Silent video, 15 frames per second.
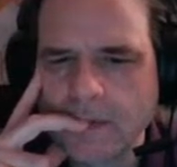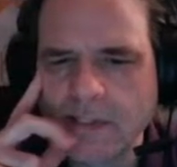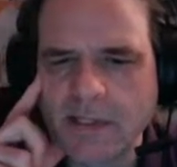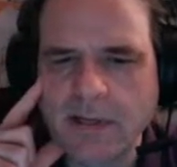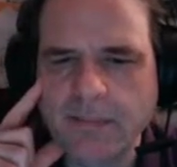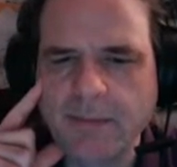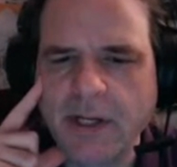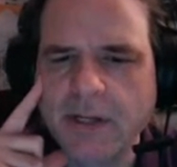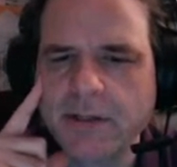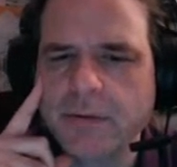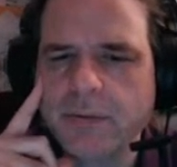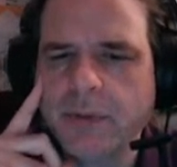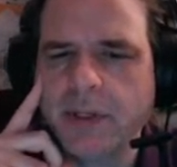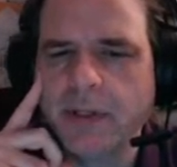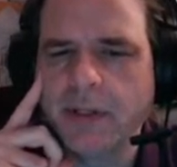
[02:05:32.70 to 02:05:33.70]
I'm not
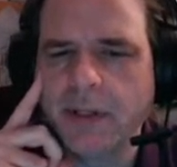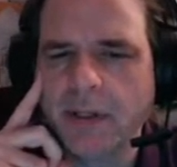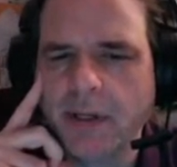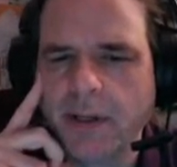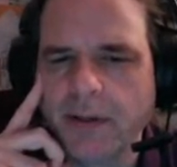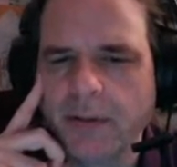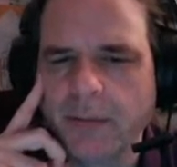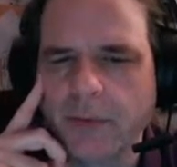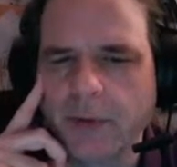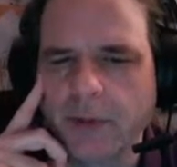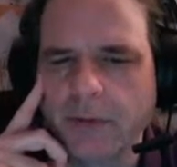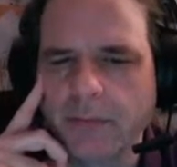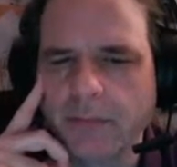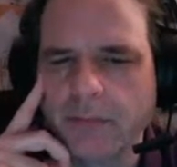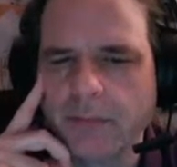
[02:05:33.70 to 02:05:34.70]
doing in the other
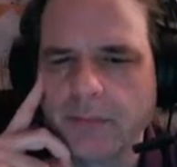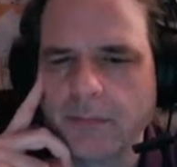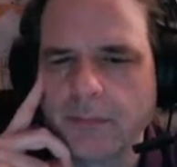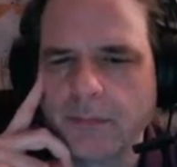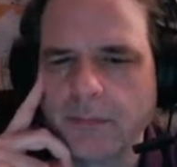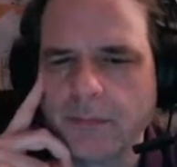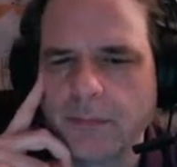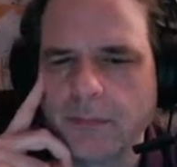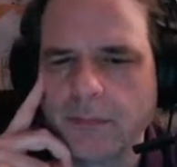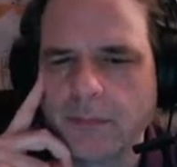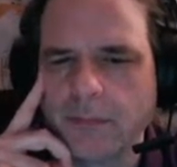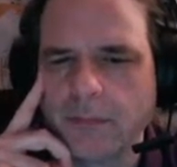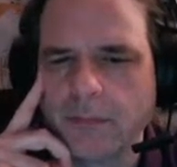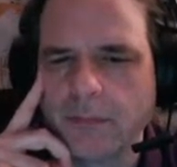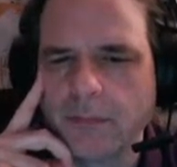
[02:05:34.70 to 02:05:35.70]
one.
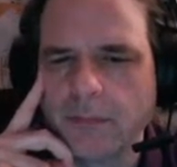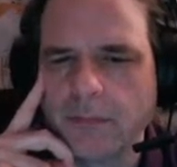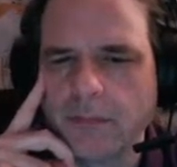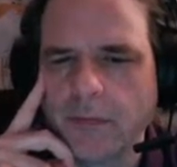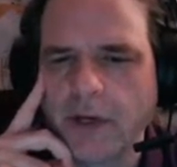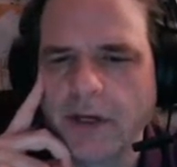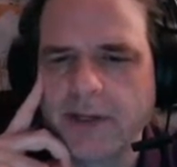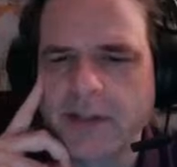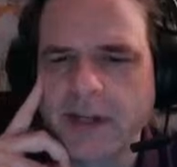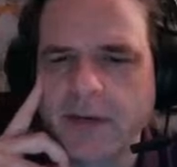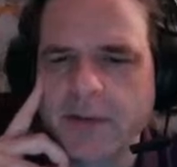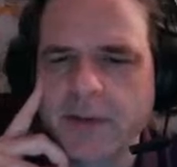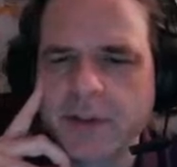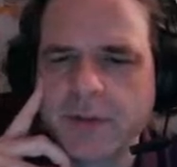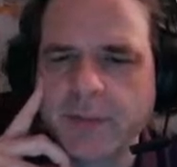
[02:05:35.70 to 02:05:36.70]
Right, because I
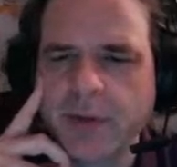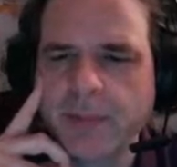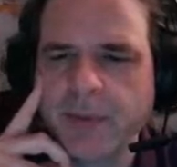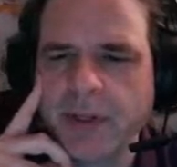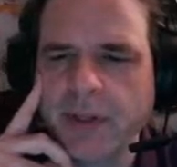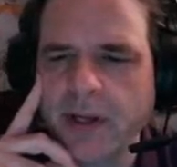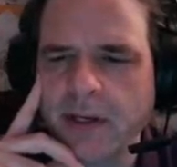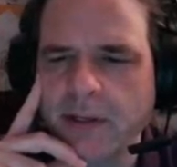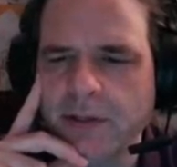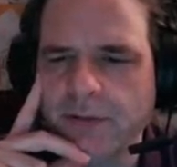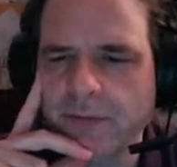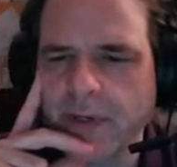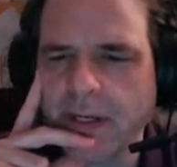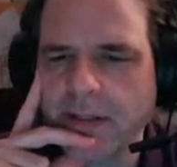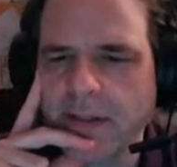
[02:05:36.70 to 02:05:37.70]
was just pumping that in
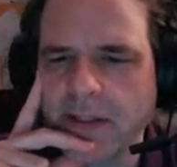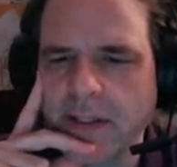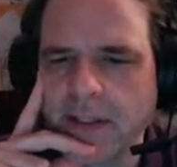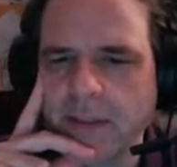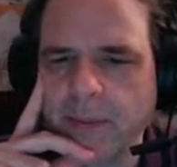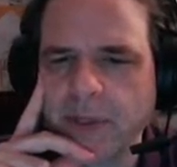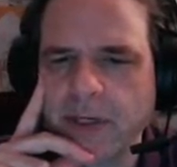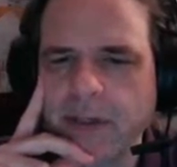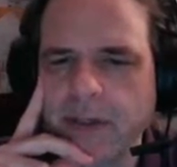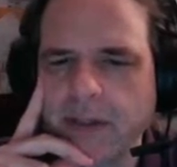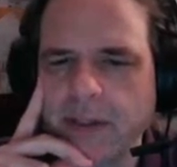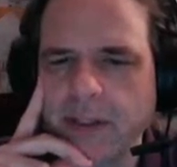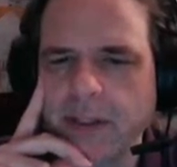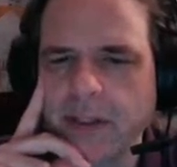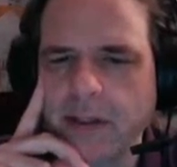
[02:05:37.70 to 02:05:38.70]
directly, and
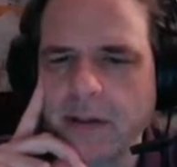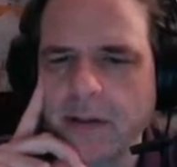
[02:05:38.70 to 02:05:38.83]
apparently...